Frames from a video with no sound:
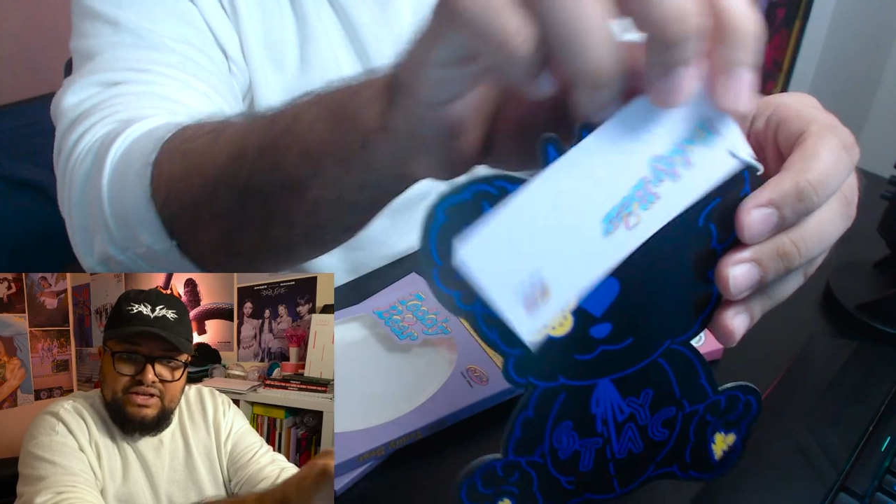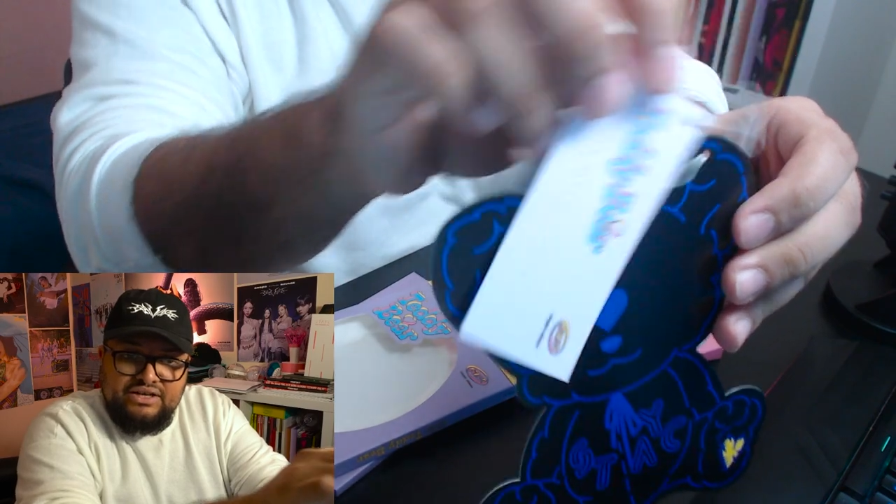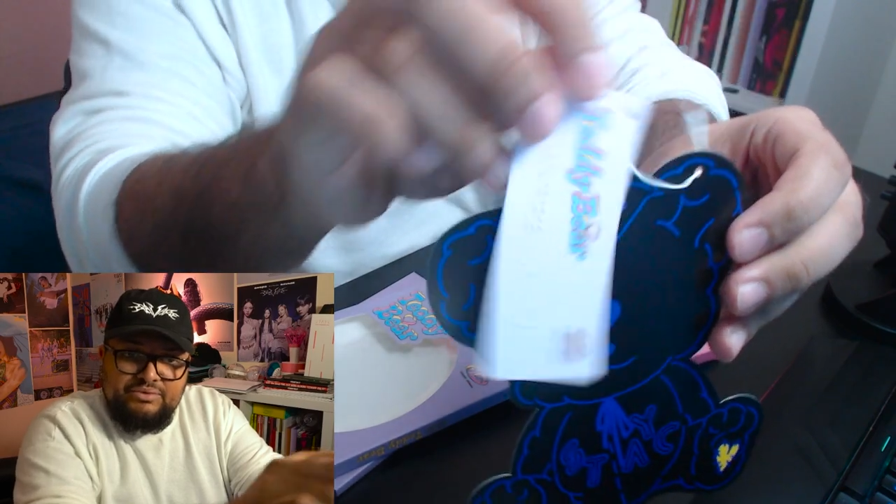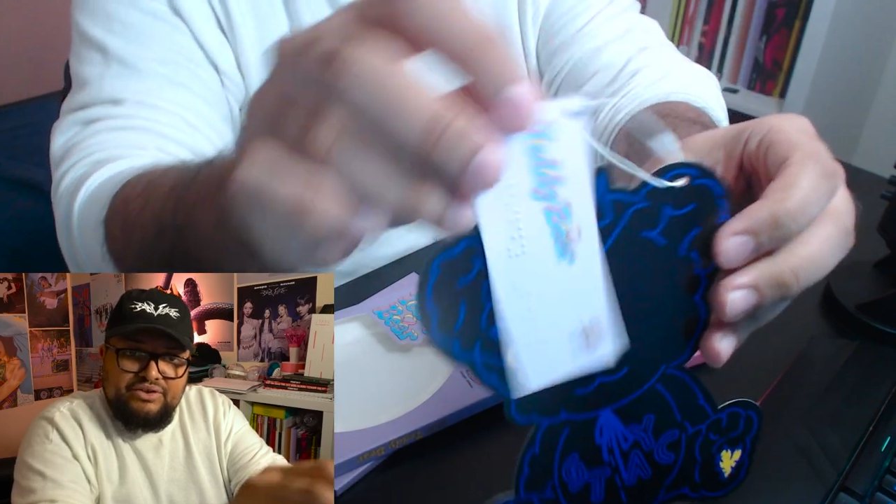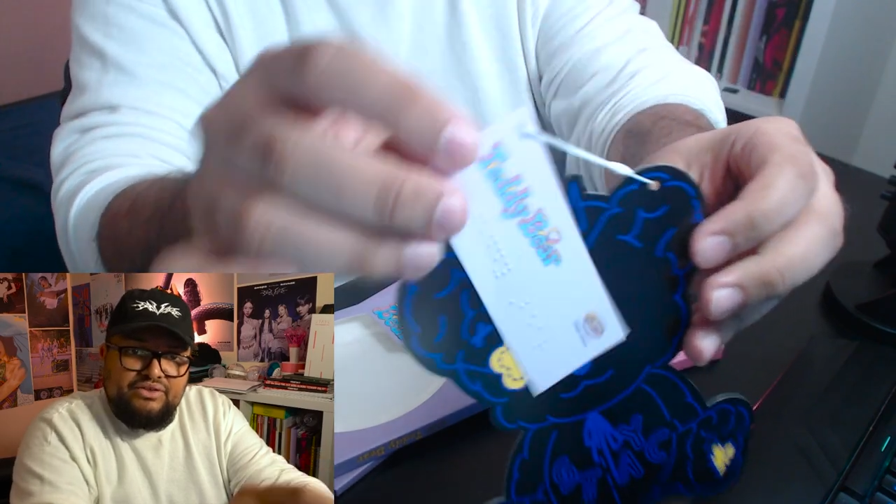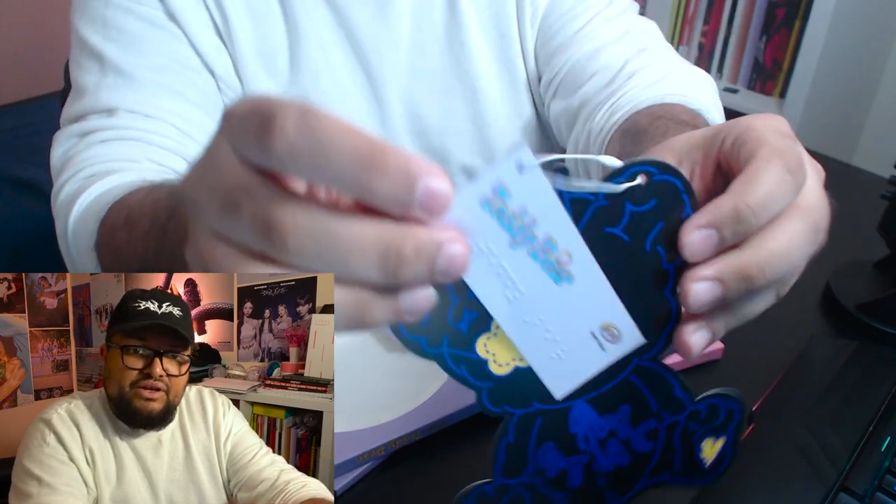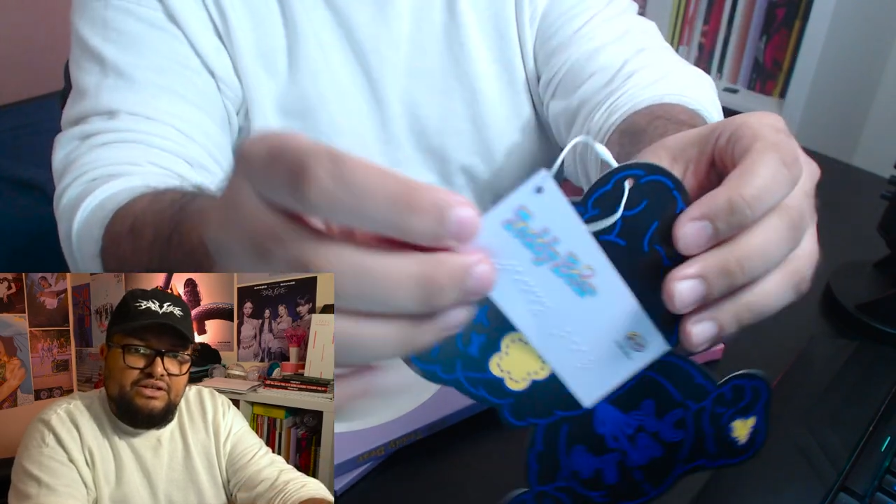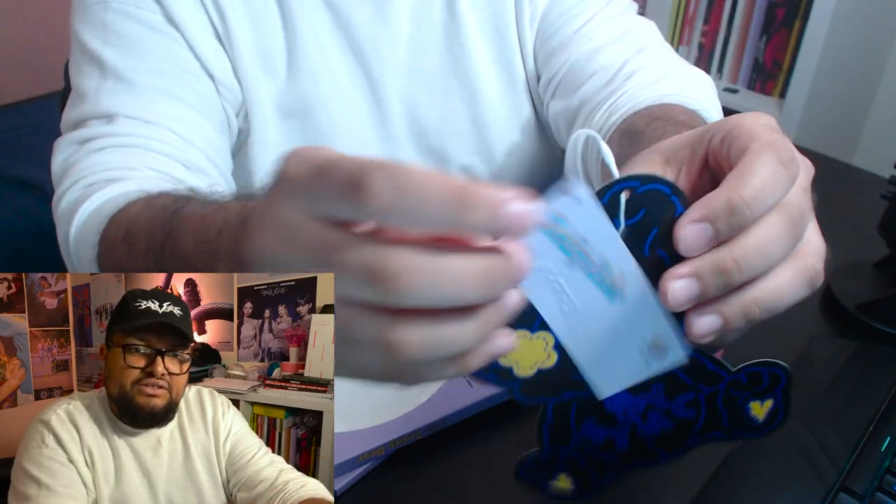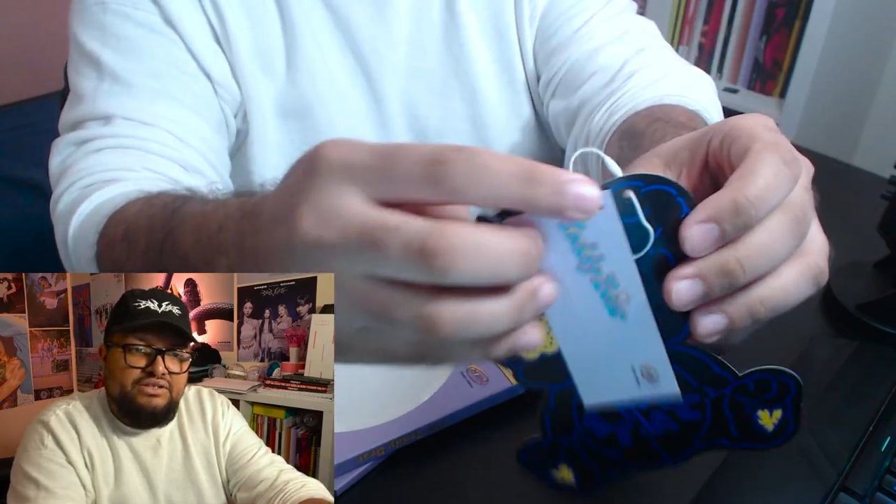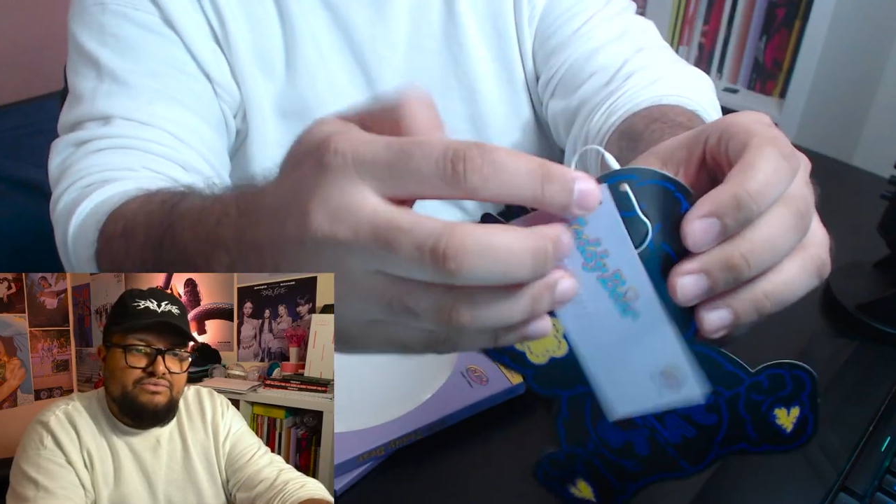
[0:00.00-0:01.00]
teddy bear
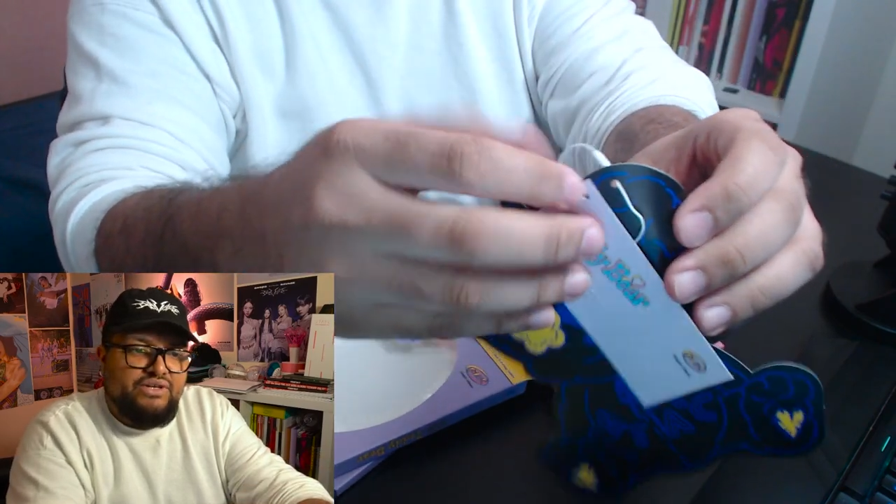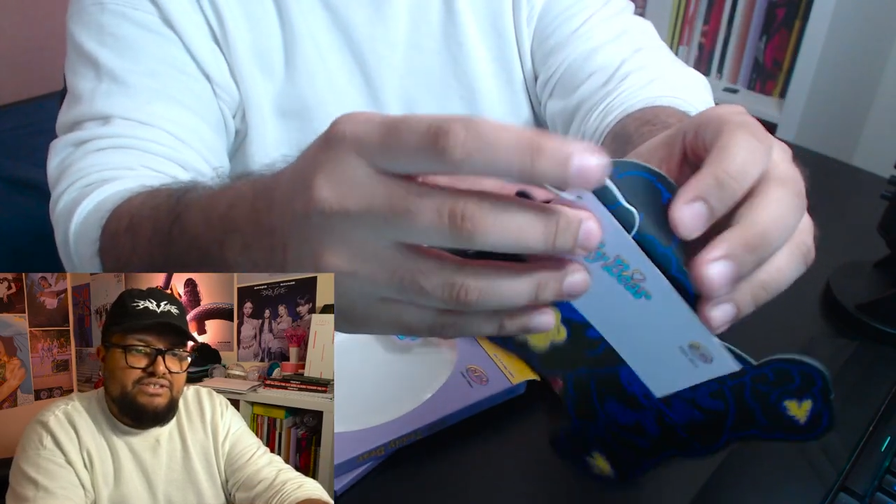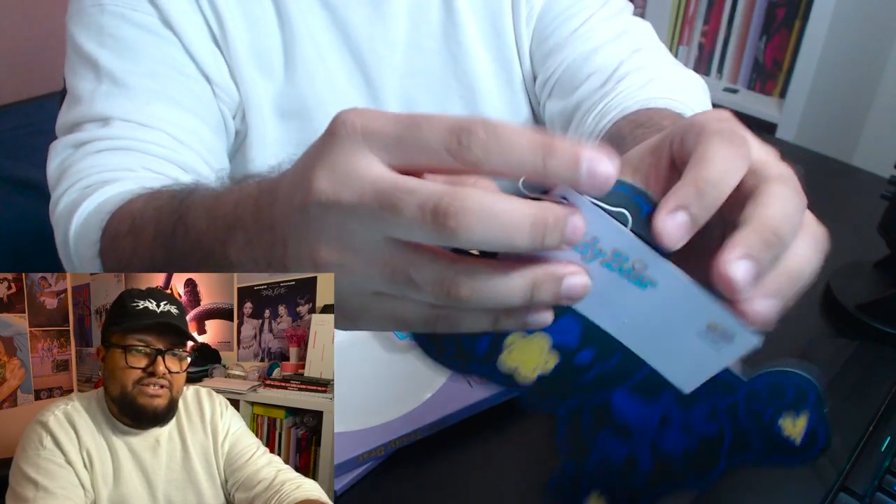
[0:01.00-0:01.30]
thing. Is it right